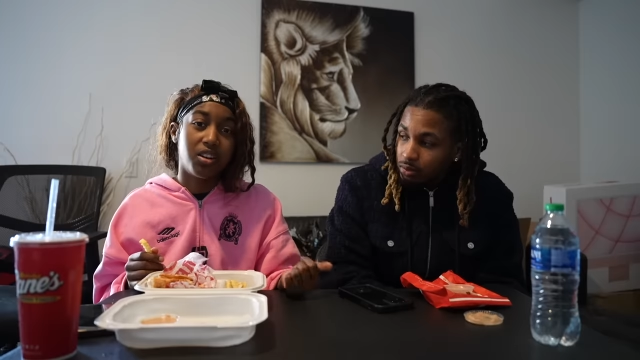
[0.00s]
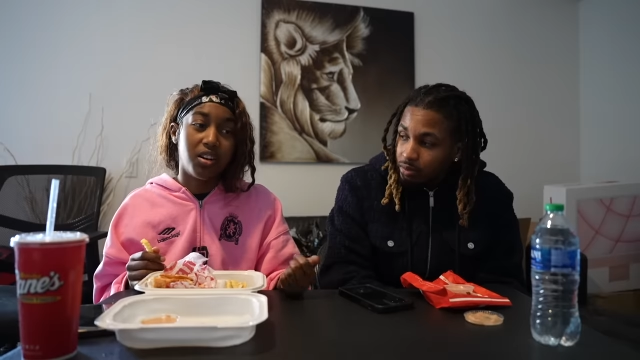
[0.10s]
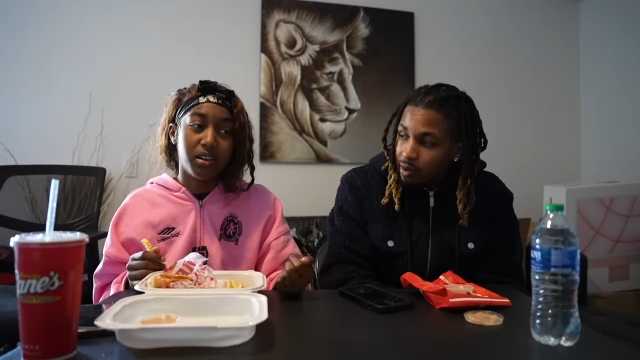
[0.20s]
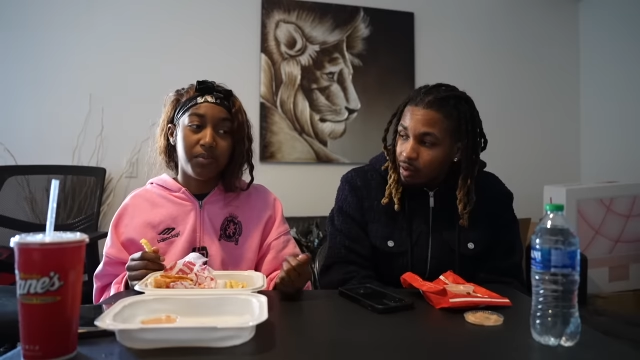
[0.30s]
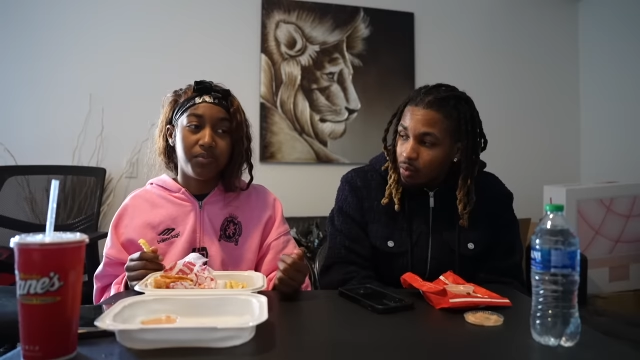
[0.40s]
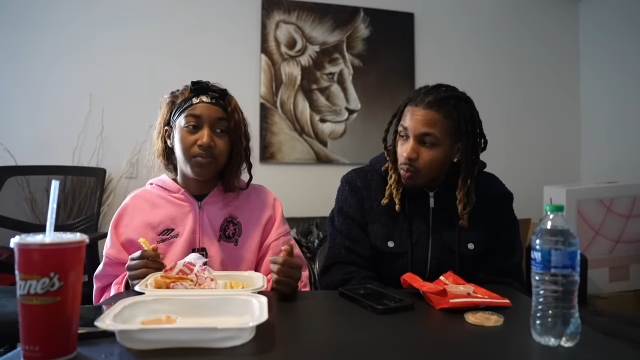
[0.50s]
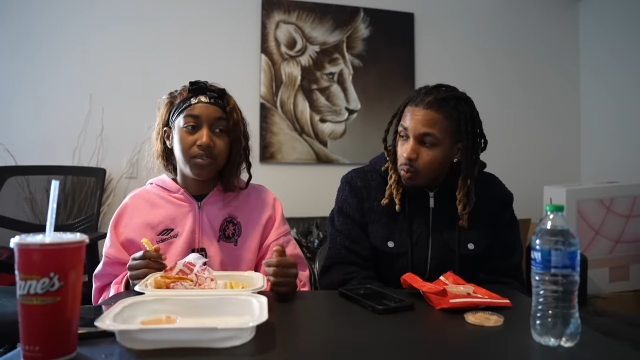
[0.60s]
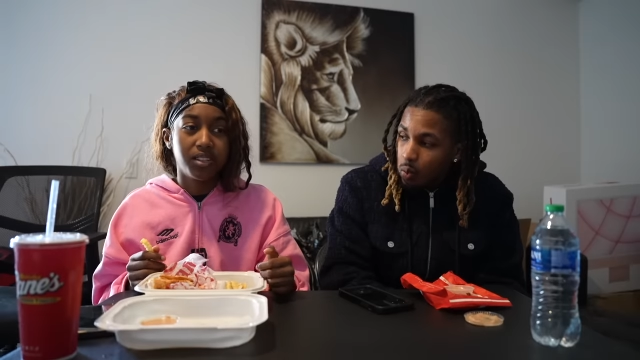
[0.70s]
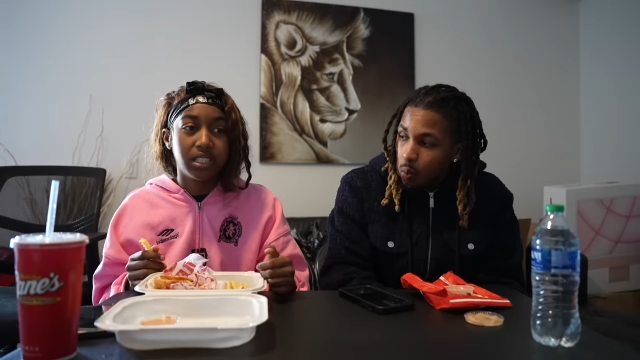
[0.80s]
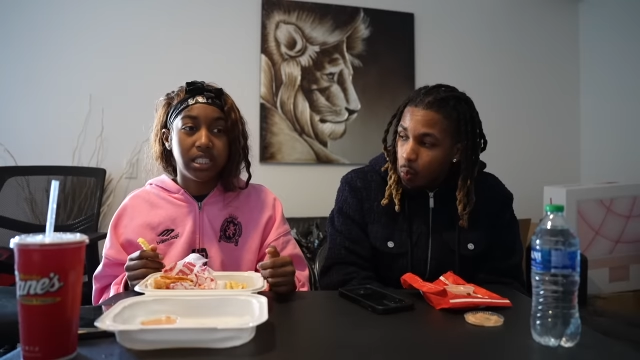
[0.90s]
Speaker 1: car,
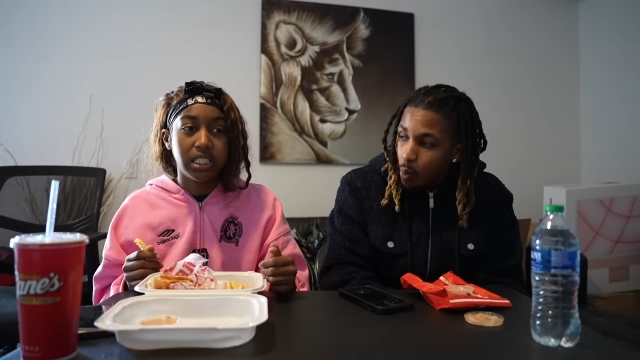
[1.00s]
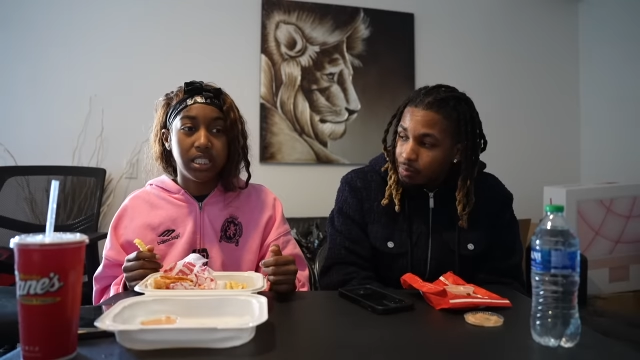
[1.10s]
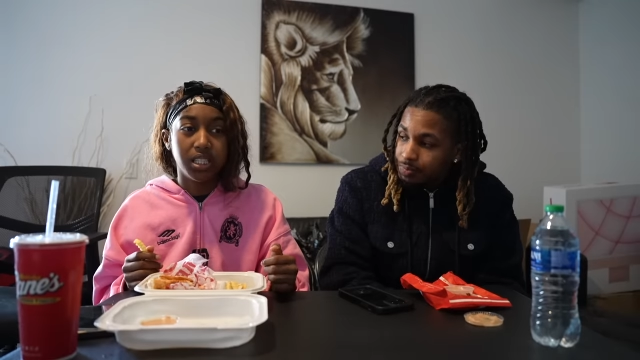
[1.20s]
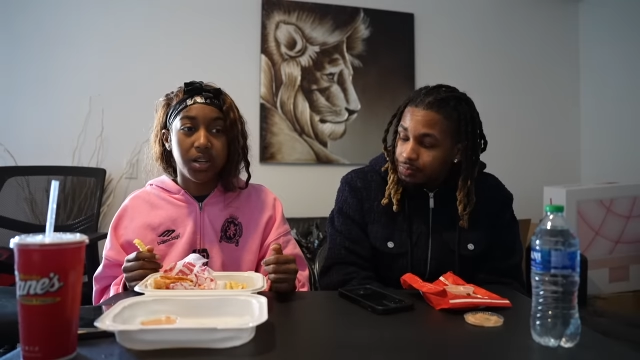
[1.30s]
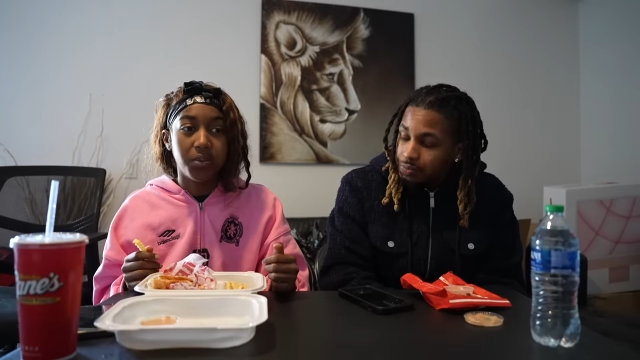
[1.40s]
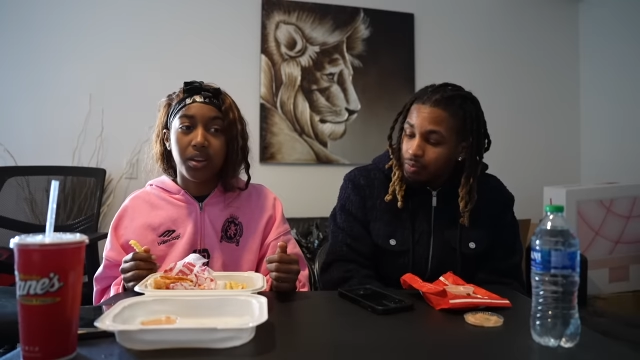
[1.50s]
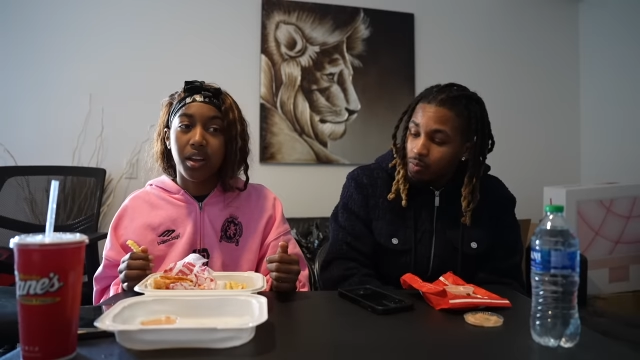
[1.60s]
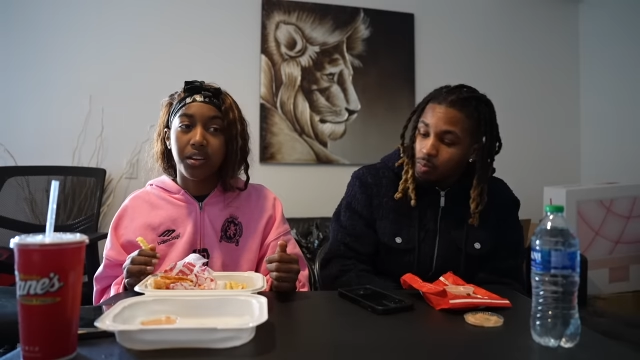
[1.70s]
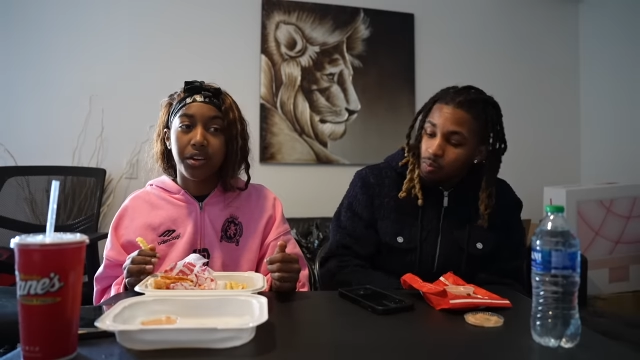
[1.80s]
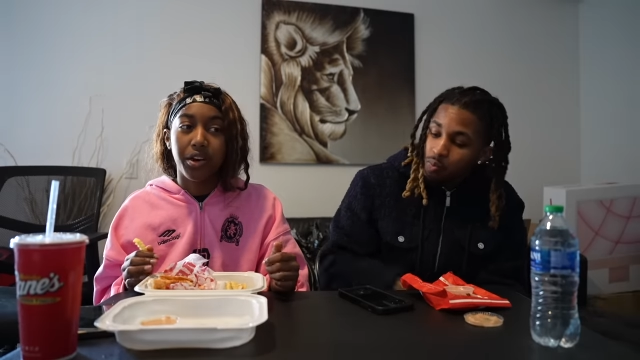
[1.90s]
and then I want
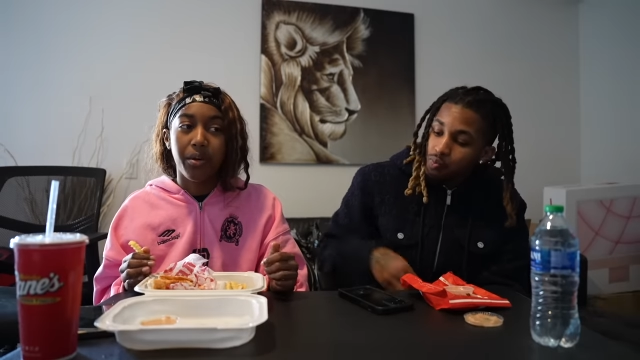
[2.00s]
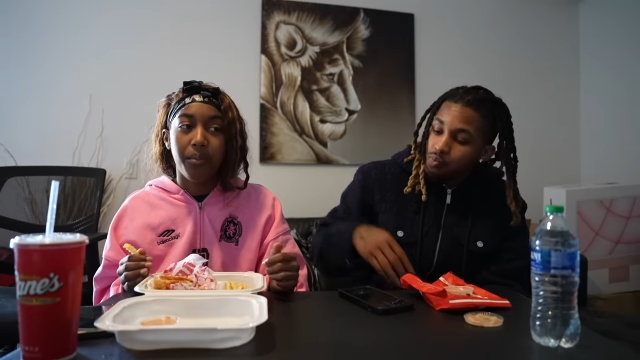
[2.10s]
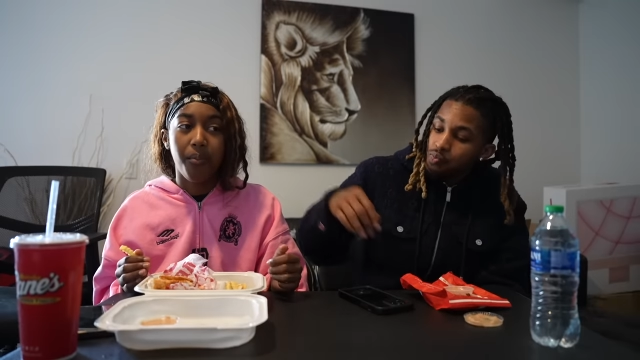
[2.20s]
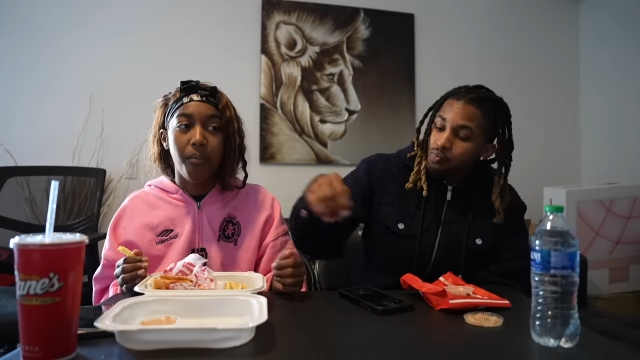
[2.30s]
like a